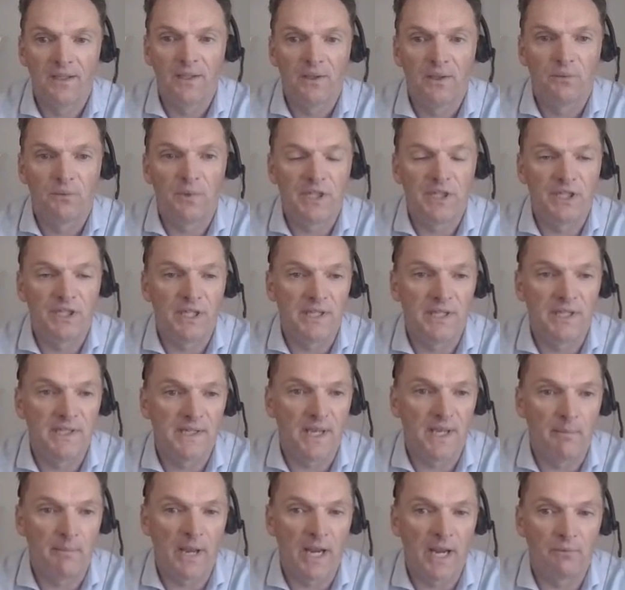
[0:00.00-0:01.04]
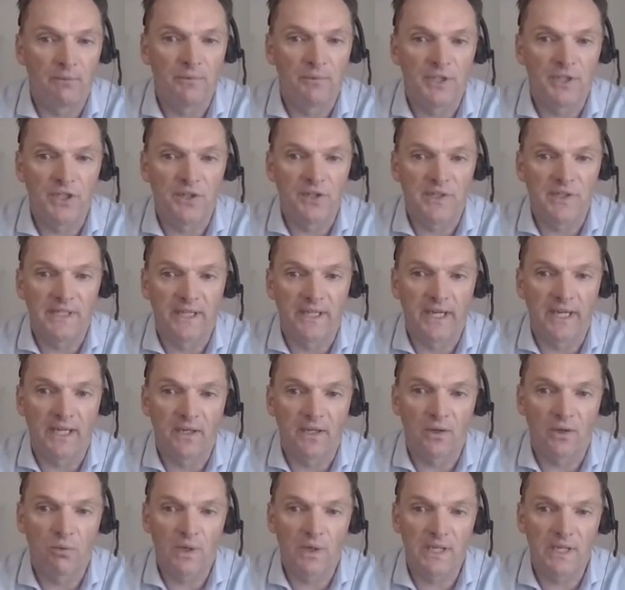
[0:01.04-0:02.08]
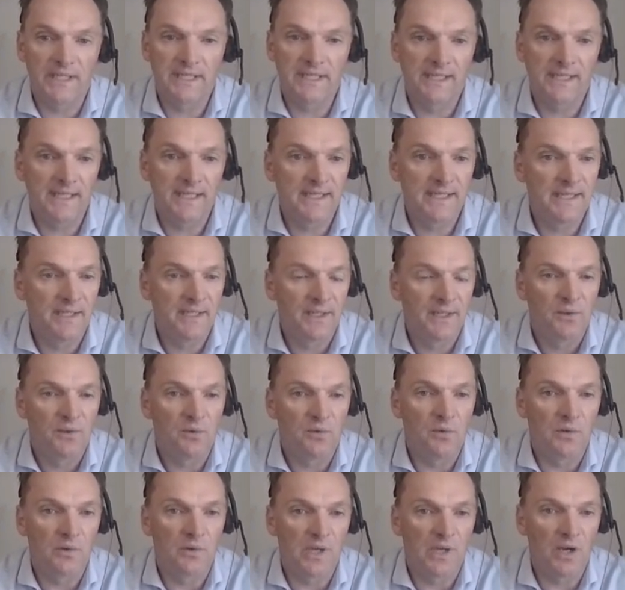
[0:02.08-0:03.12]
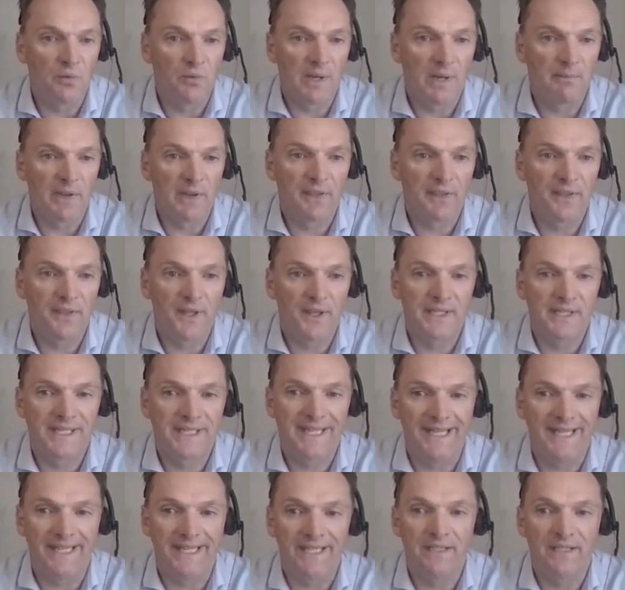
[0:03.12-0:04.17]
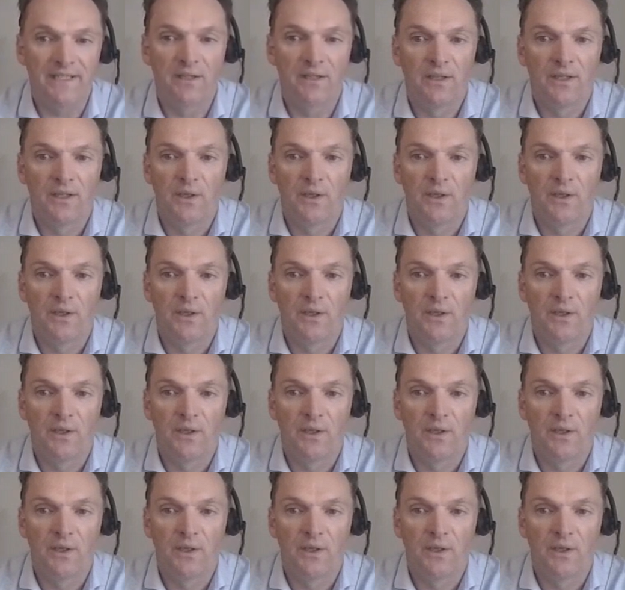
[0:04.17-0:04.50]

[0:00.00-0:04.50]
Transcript: which is about reducing inequalities, or goal number 13,